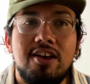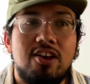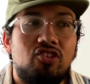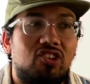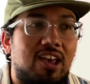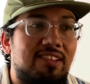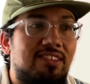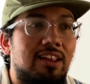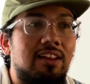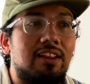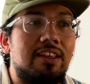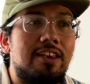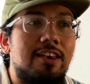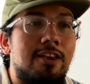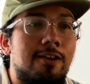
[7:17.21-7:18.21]
She has to
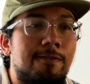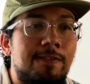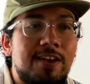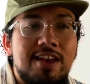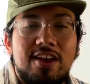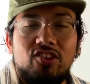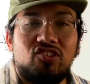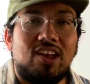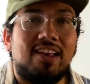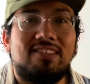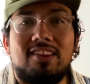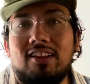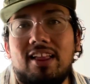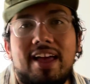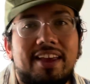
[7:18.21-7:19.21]
leave. She has
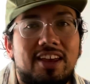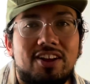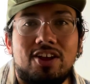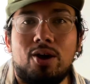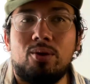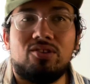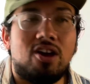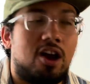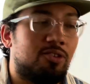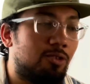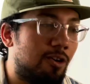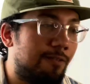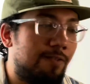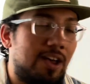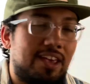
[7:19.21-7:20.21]
to, like, you know, talk to
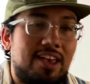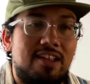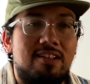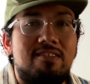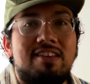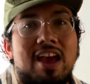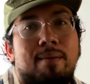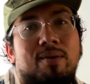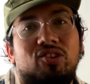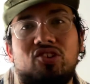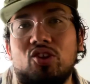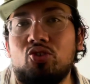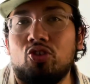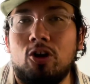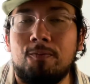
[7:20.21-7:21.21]
her fucking damage
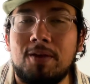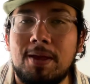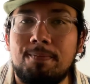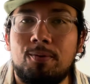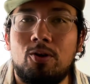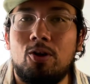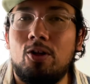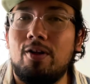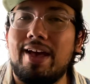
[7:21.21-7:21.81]
control people.